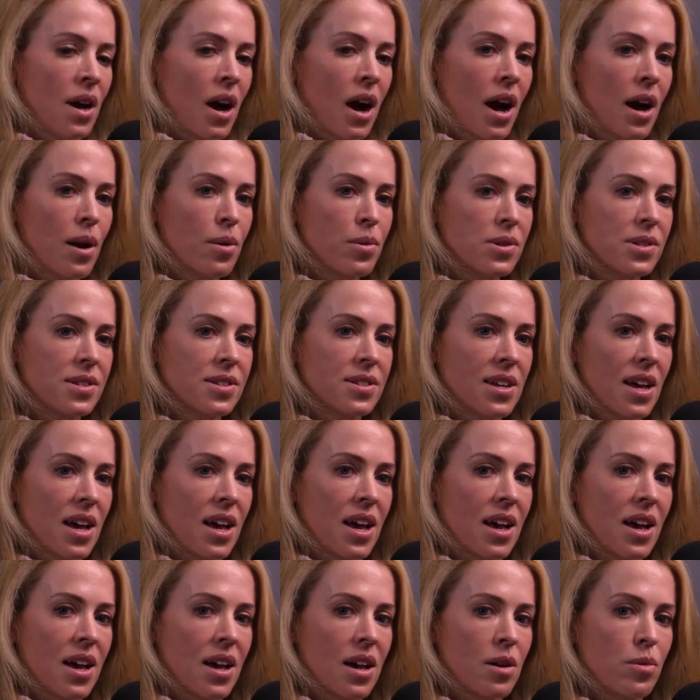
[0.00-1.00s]
I would
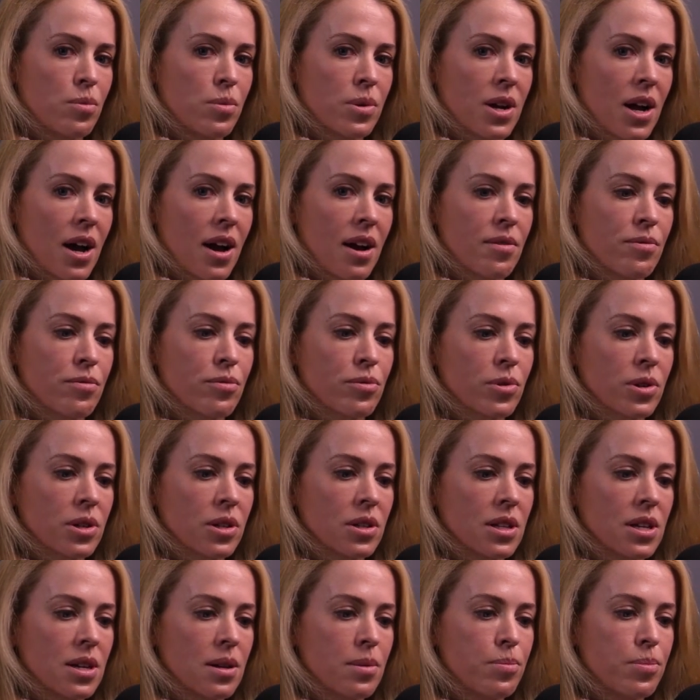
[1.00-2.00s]
say when I've
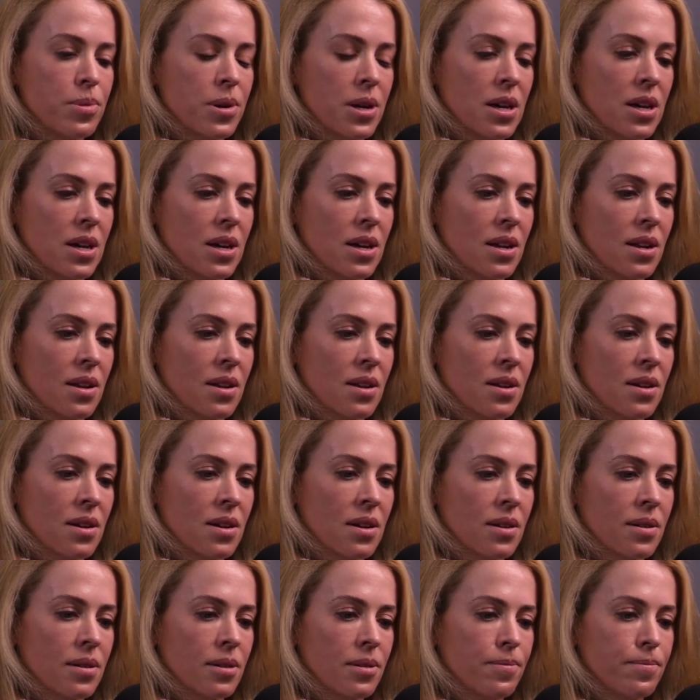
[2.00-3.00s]
really been
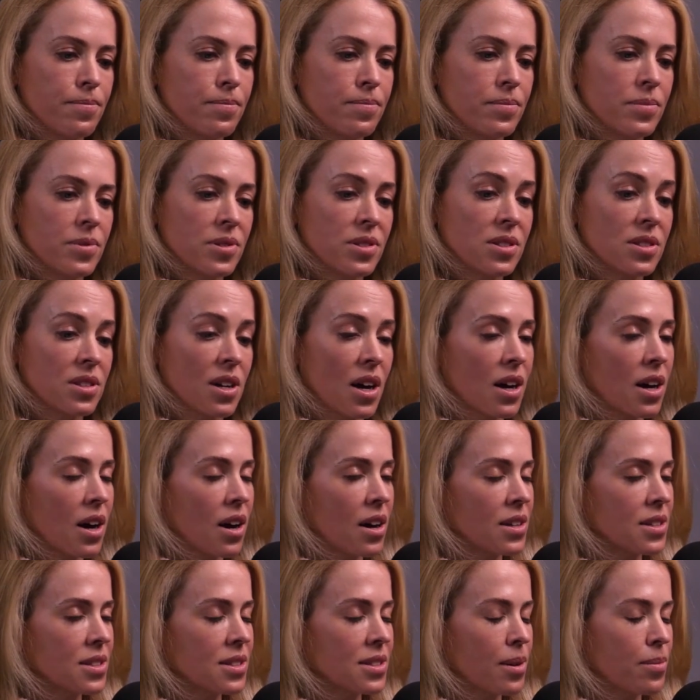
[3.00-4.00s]
stuck
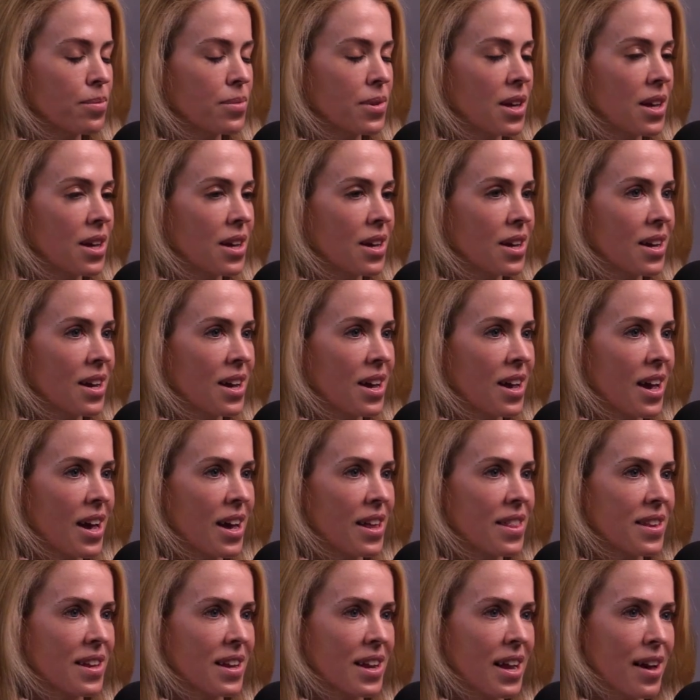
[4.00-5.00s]
on something
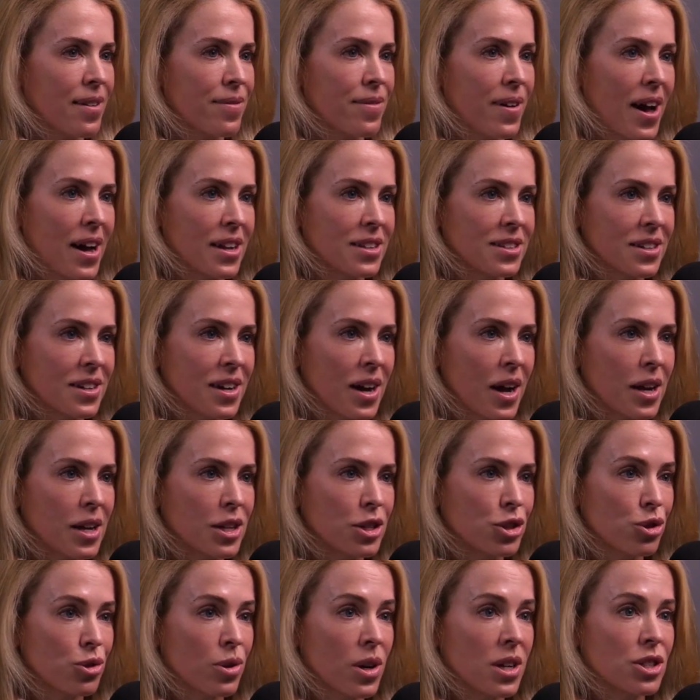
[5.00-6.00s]
and then I've had to kind
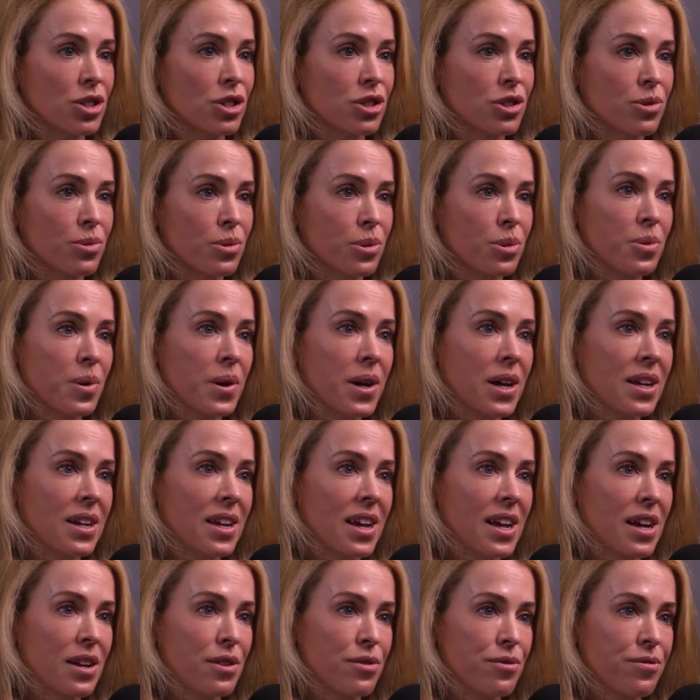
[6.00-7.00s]
of trudge through
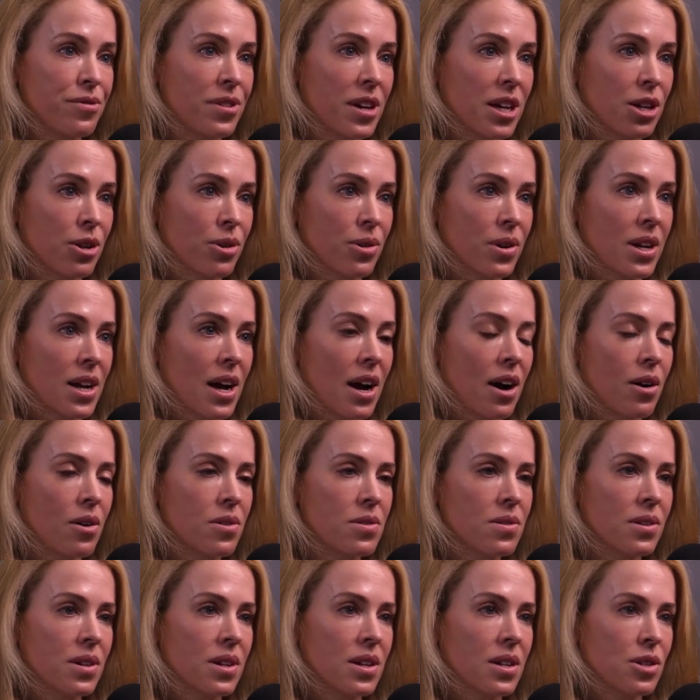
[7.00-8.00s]
it and figure it
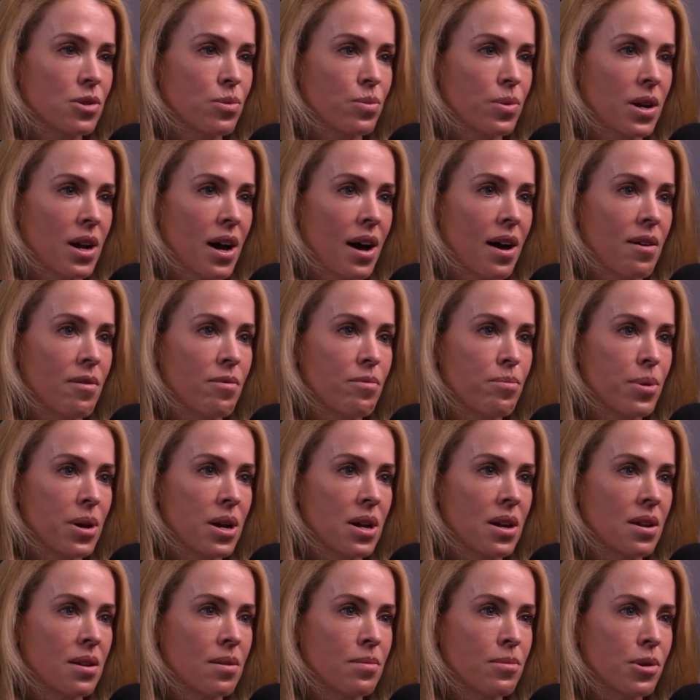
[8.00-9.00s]
out is when I've
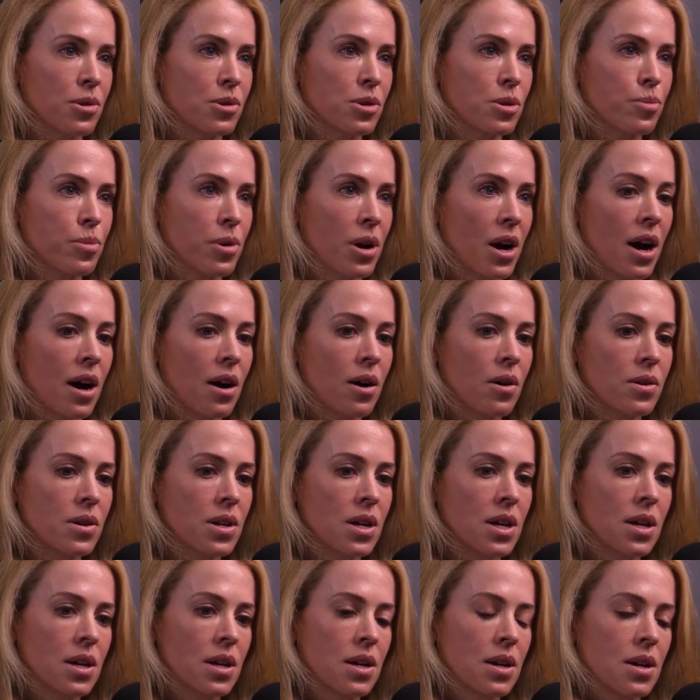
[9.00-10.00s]
been most
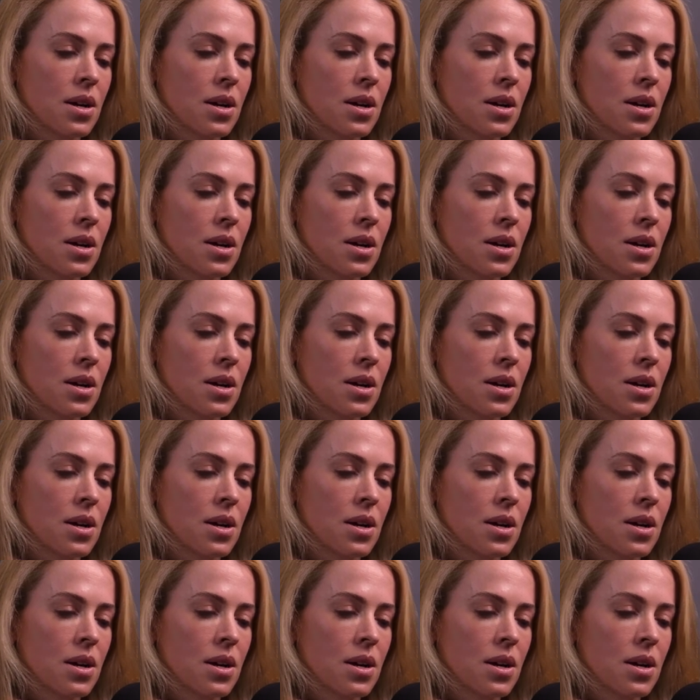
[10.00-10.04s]
proud.